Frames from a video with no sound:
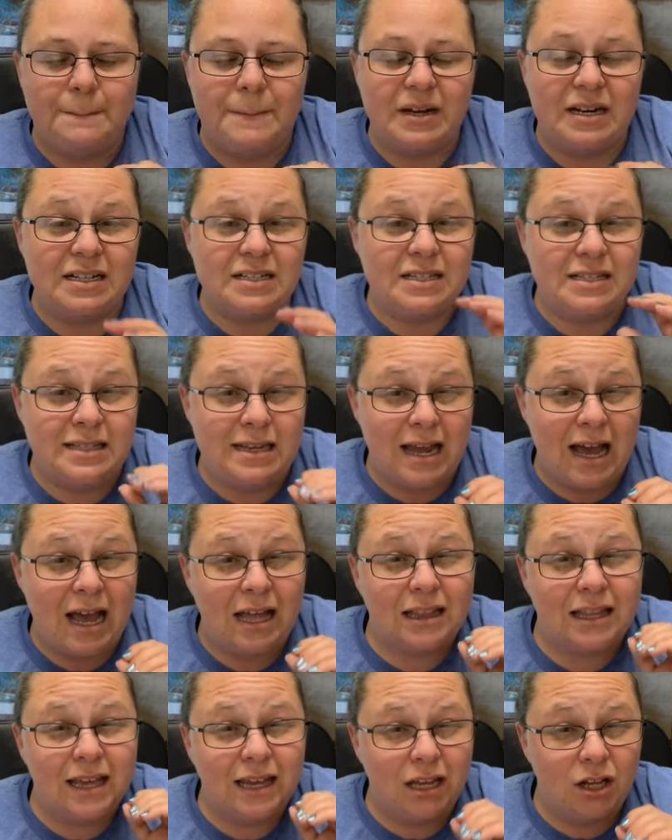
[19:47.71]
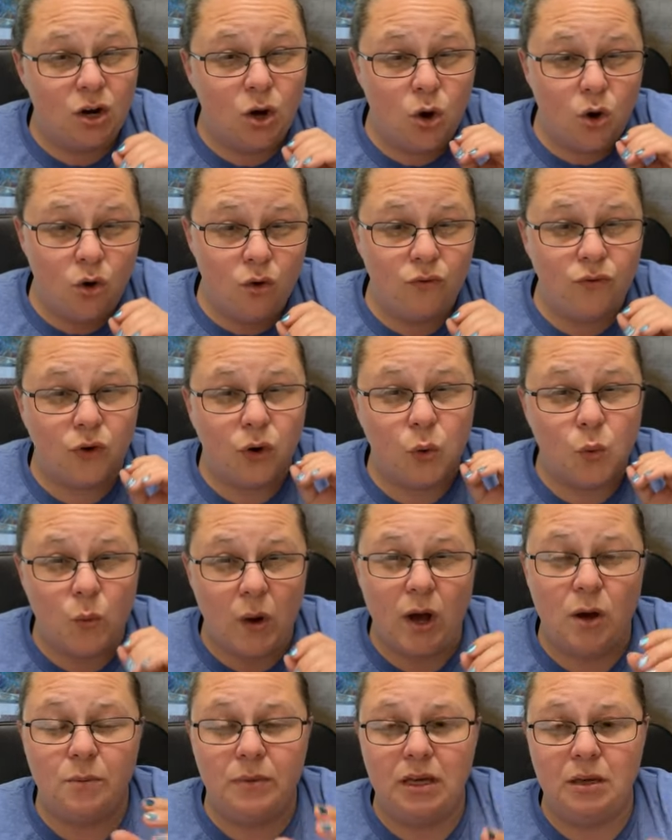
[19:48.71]
but it's not like an
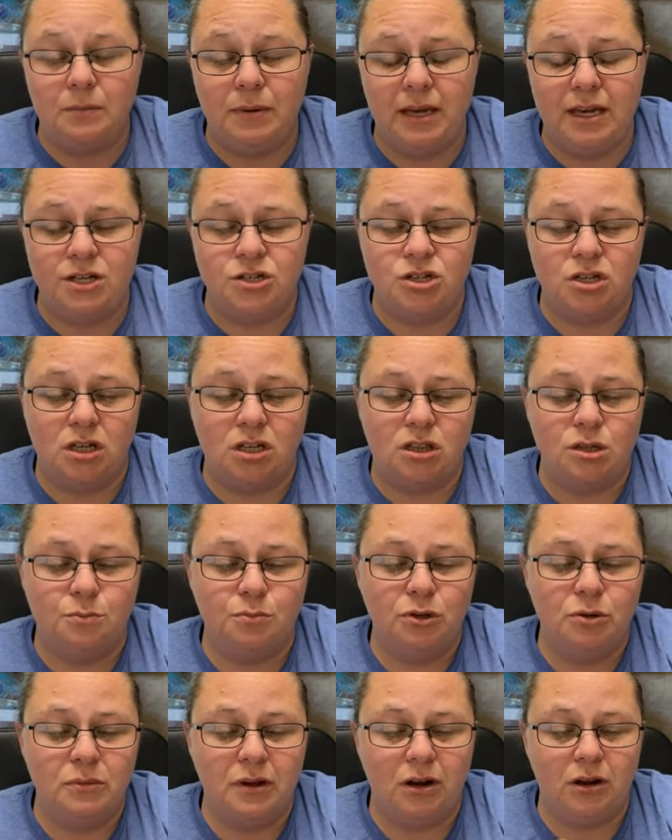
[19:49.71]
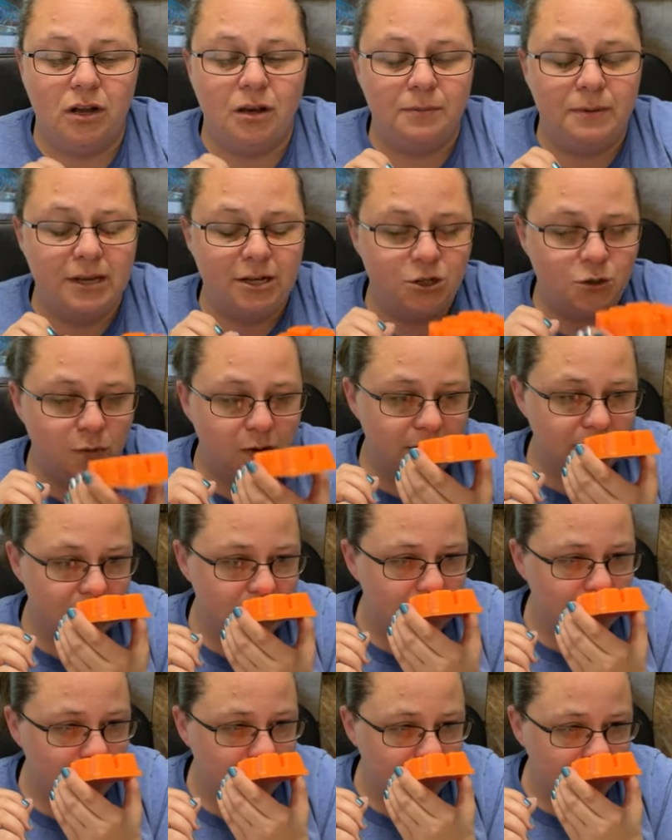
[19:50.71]
overwhelming peach like the Plumeria peach
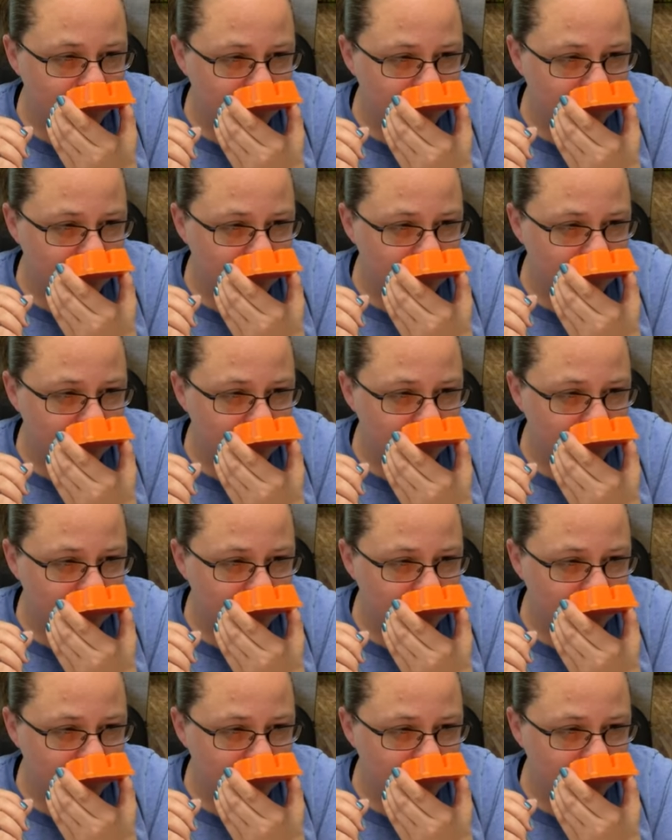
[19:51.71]
was.